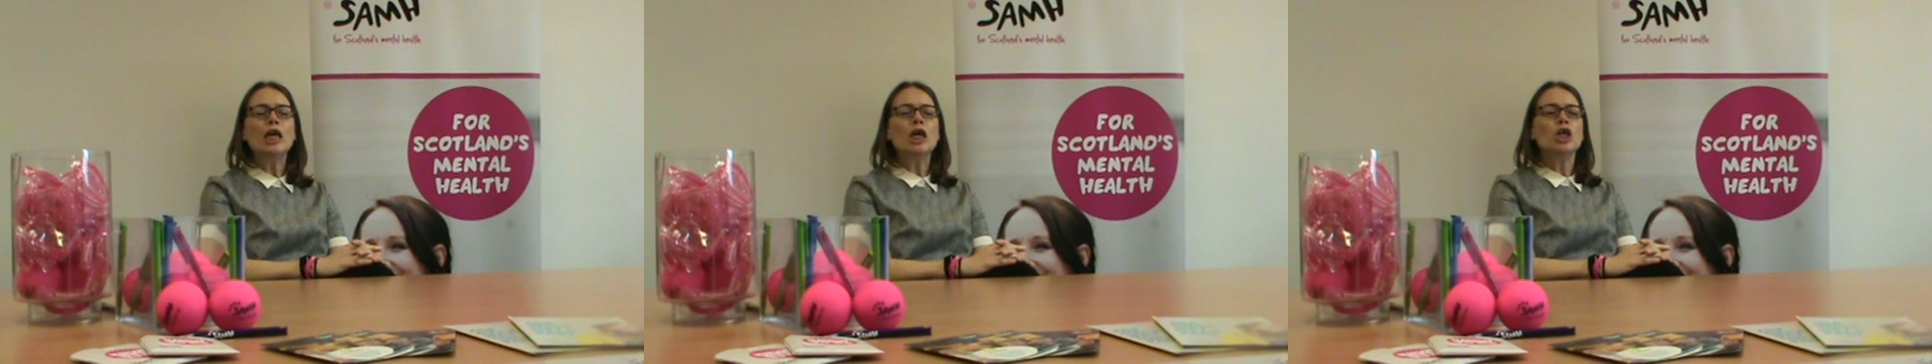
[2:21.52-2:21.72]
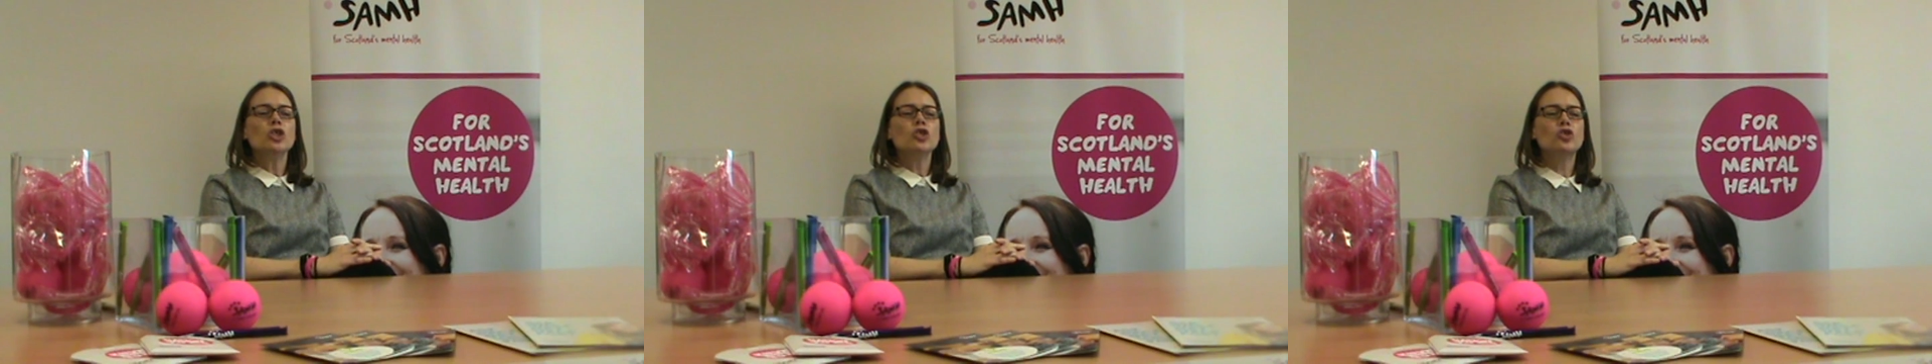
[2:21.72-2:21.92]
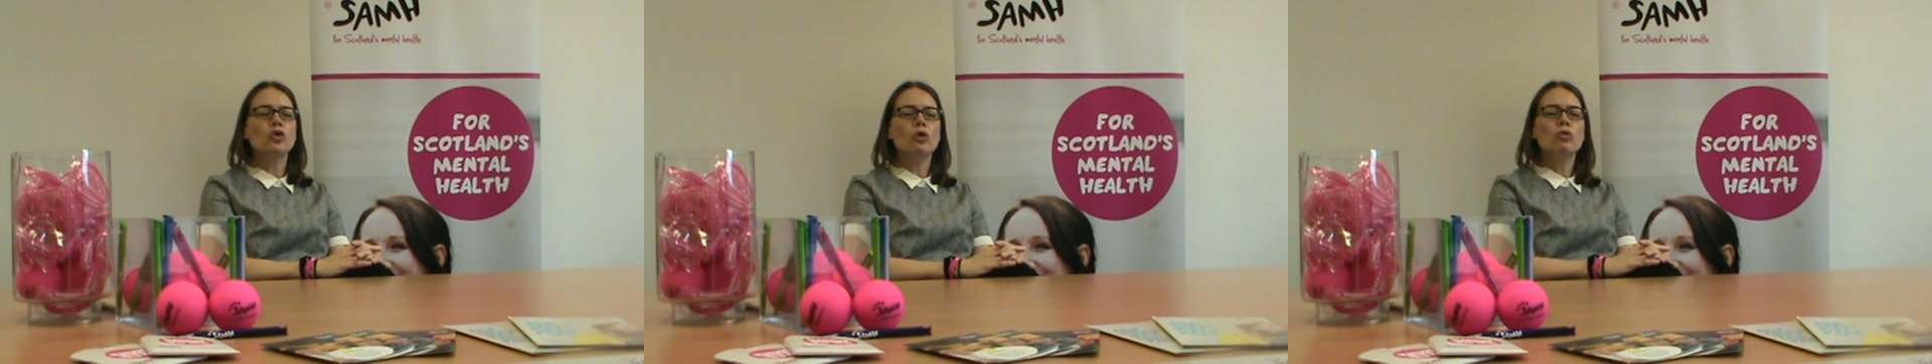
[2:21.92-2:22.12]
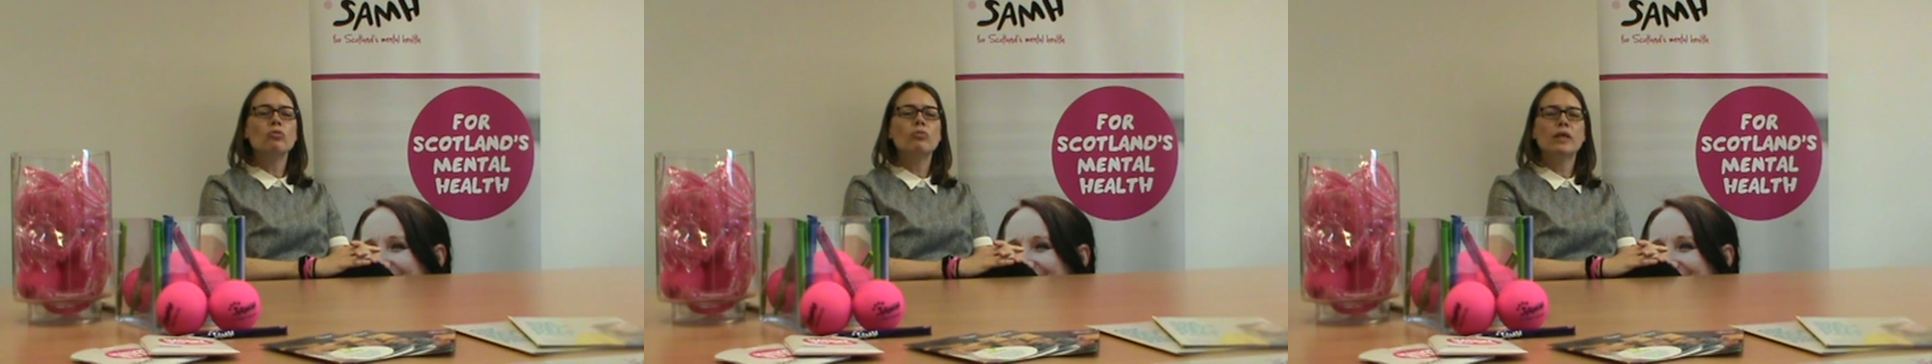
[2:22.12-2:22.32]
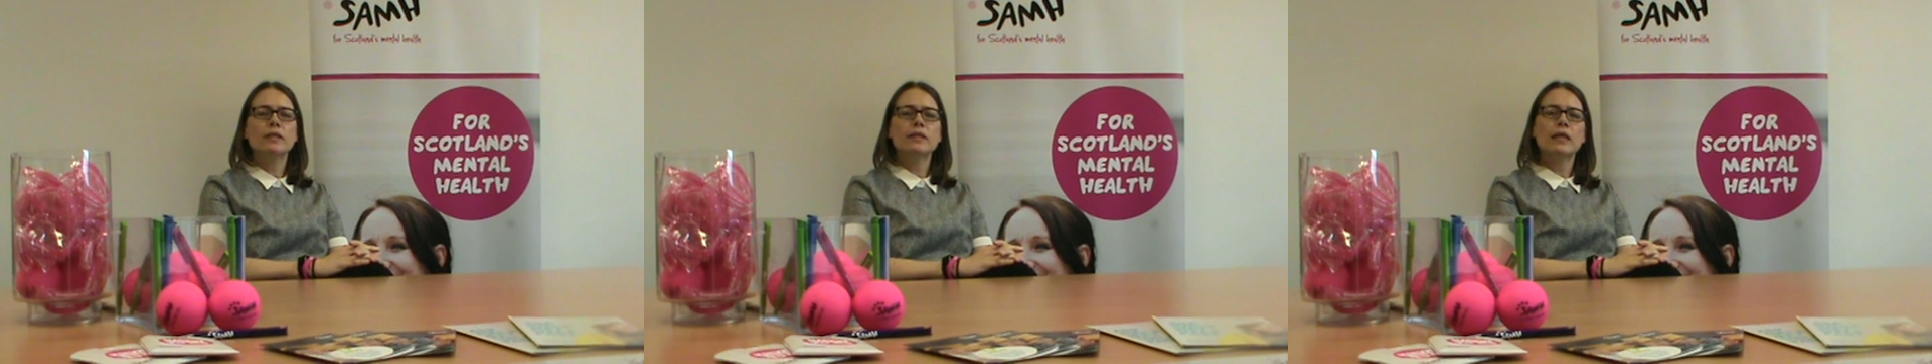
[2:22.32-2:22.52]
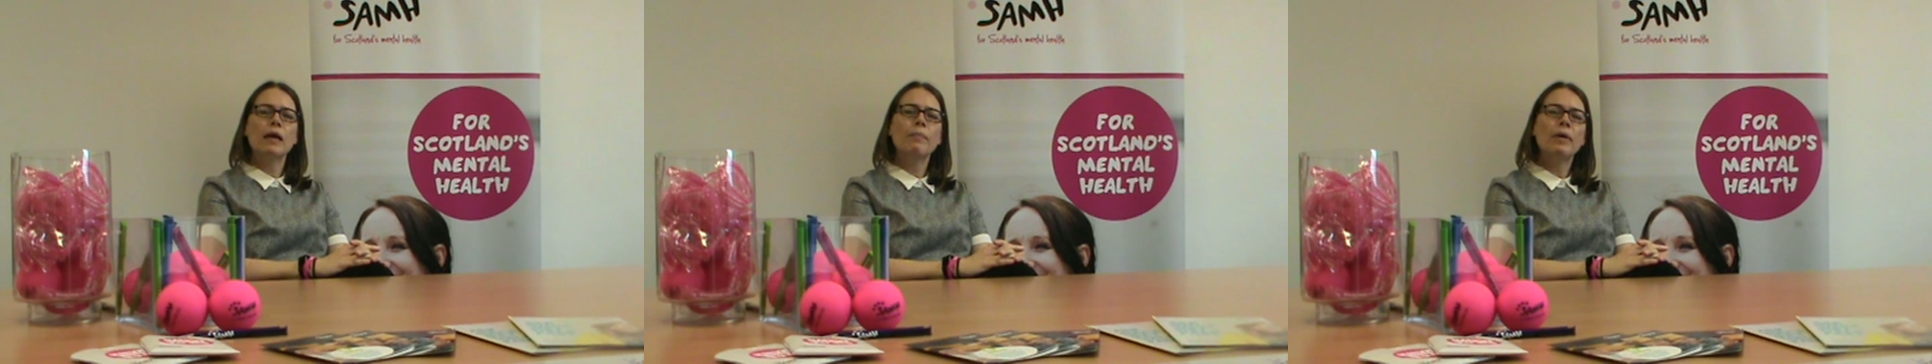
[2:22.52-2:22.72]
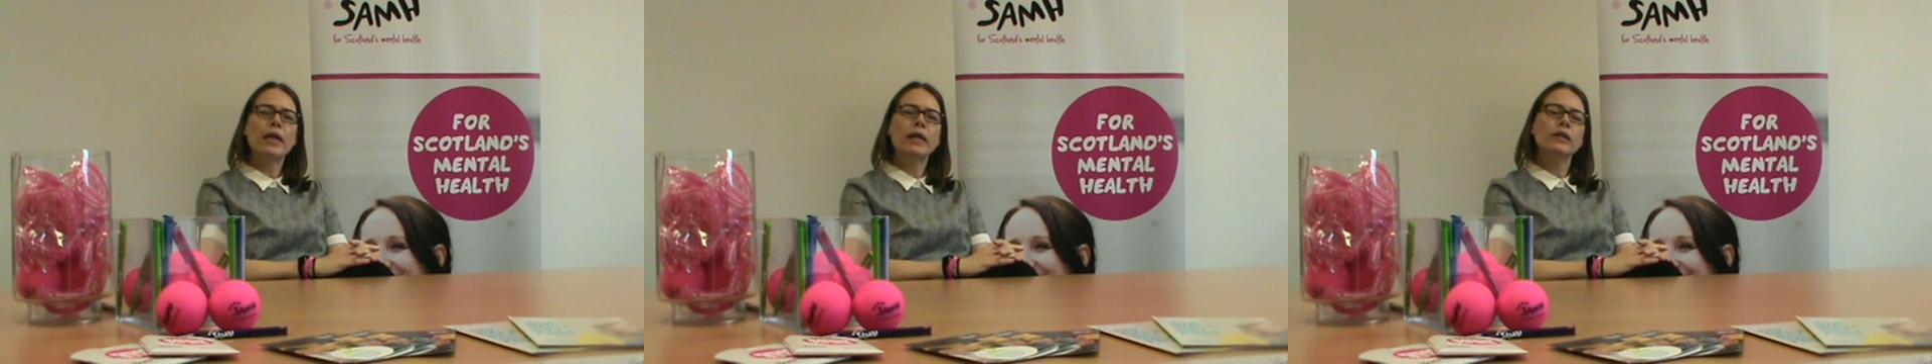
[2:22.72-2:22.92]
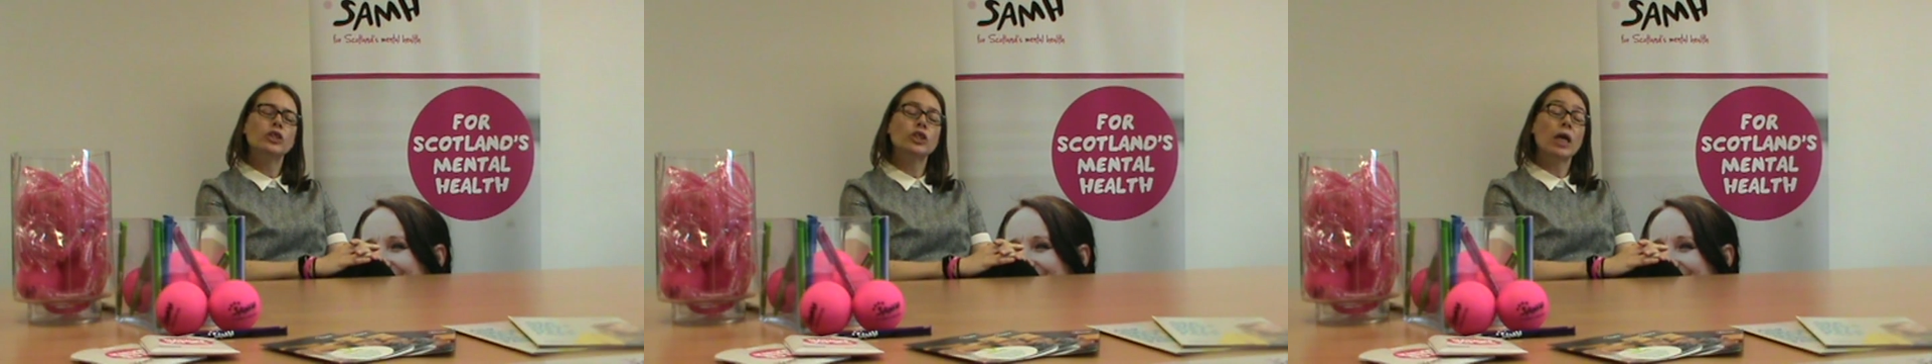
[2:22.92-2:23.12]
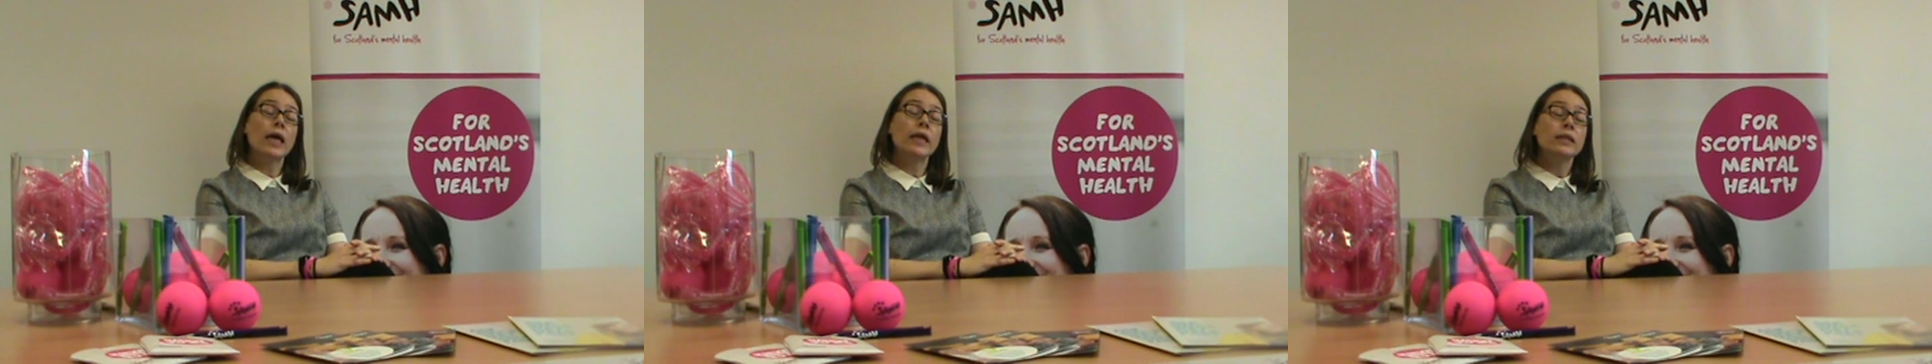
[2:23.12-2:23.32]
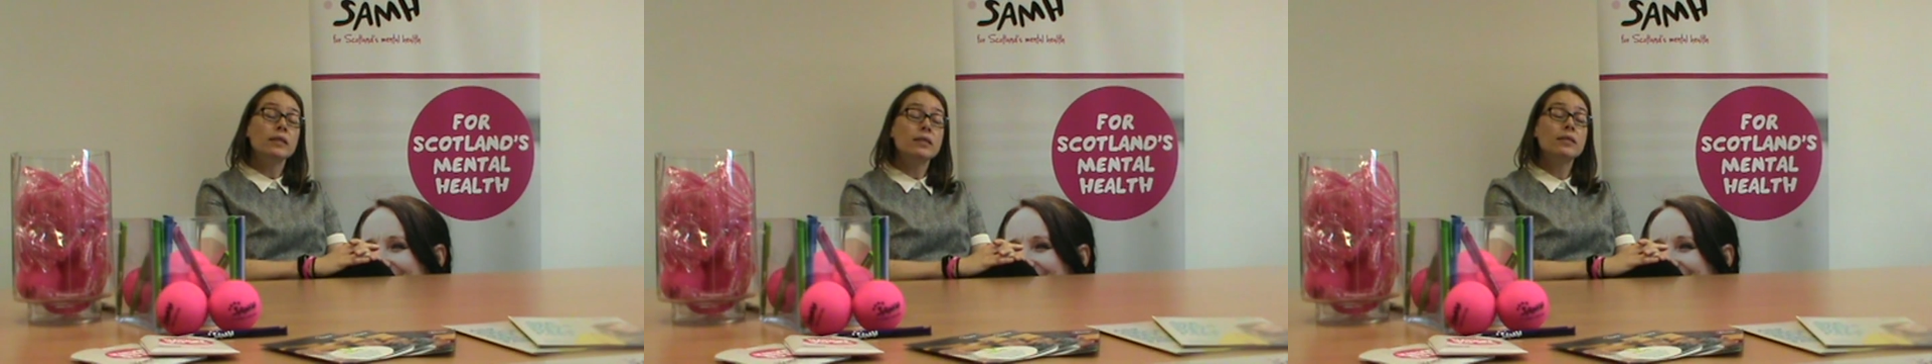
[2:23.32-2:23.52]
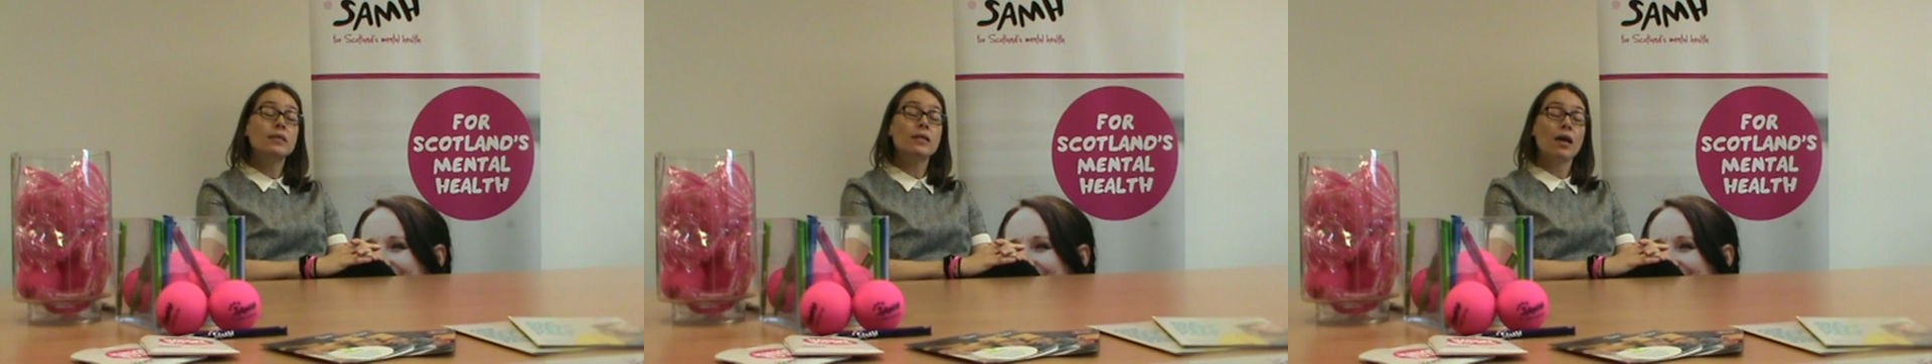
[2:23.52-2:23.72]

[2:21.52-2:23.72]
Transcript: So at SAMH